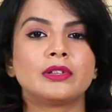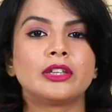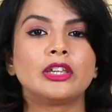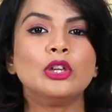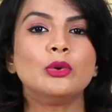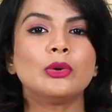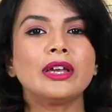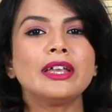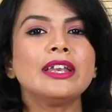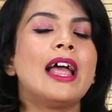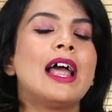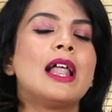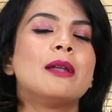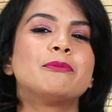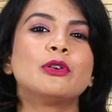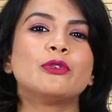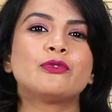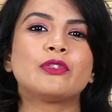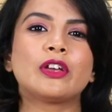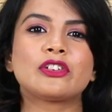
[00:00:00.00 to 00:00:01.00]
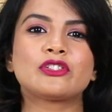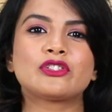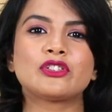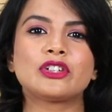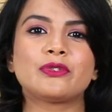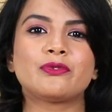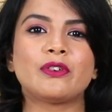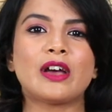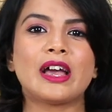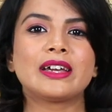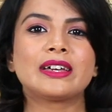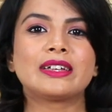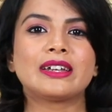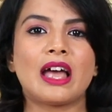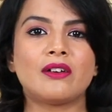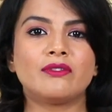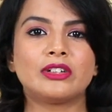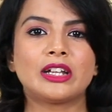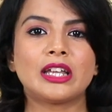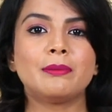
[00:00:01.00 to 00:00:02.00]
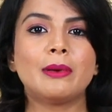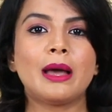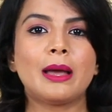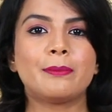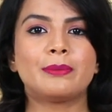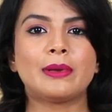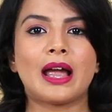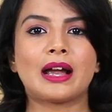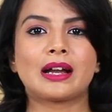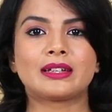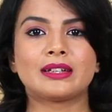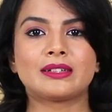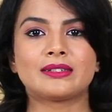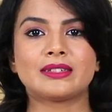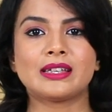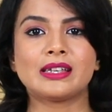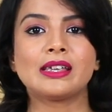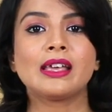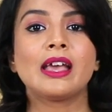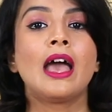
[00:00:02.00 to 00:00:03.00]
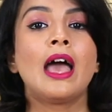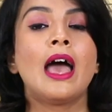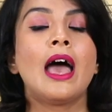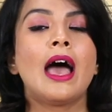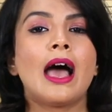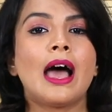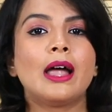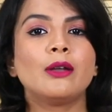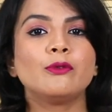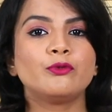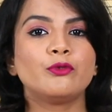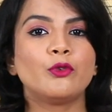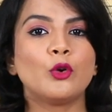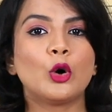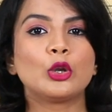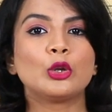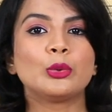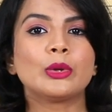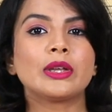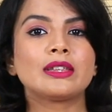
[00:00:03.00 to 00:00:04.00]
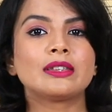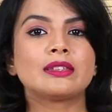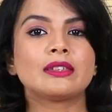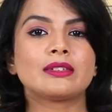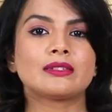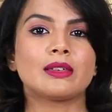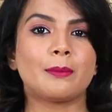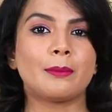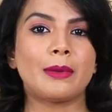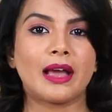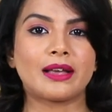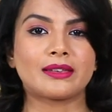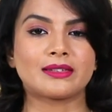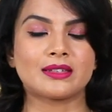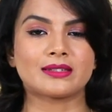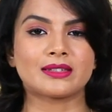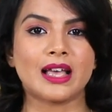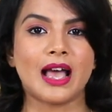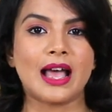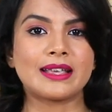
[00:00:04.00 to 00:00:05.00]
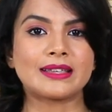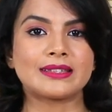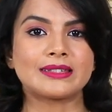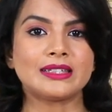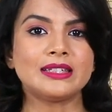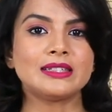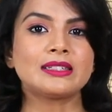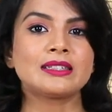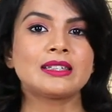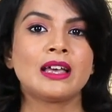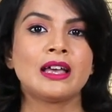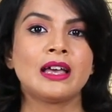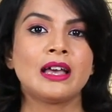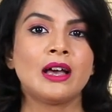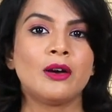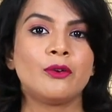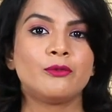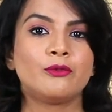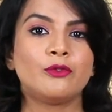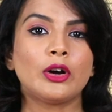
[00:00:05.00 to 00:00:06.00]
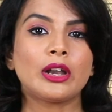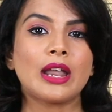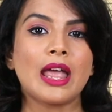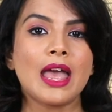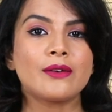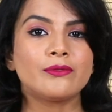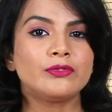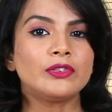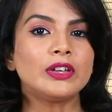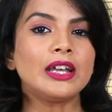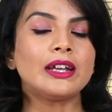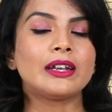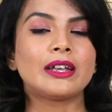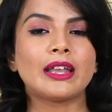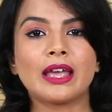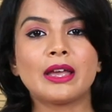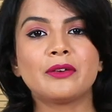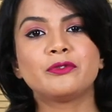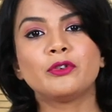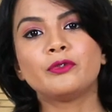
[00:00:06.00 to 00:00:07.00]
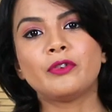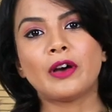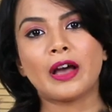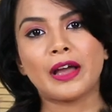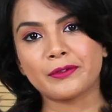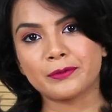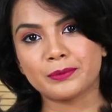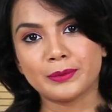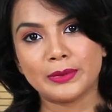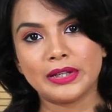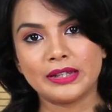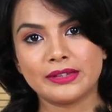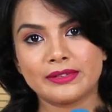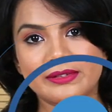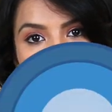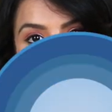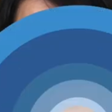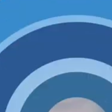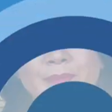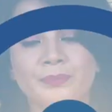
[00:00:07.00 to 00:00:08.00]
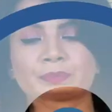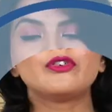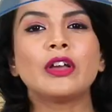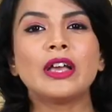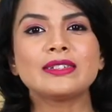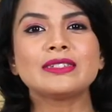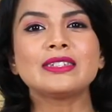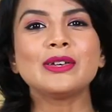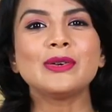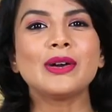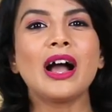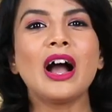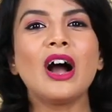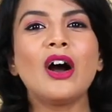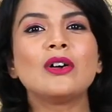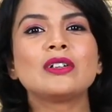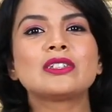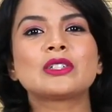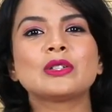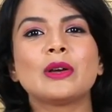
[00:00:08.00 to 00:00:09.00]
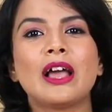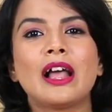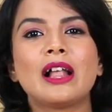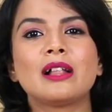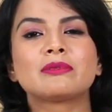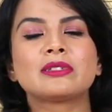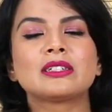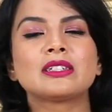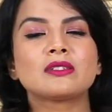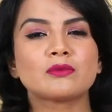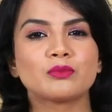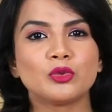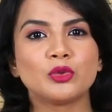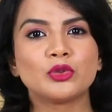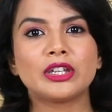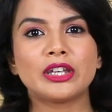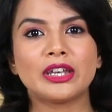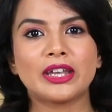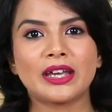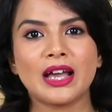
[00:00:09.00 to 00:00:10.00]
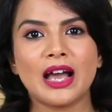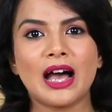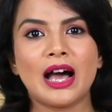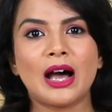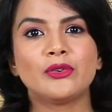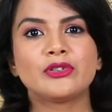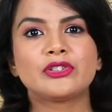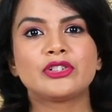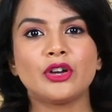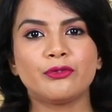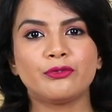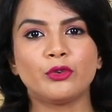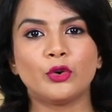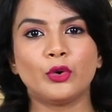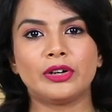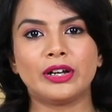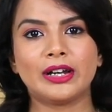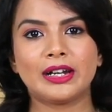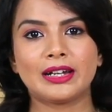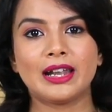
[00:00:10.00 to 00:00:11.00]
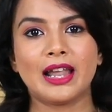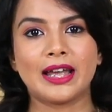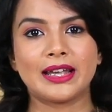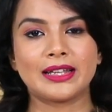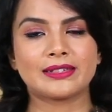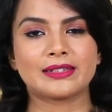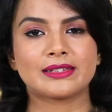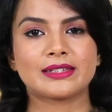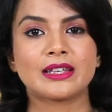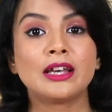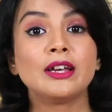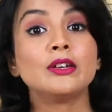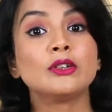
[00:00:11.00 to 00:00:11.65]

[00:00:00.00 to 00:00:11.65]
You can help your face to defy gravity by practicing and following some exercises for every day for 5 minutes. Face yoga also helps in smoothening out your forehead lines.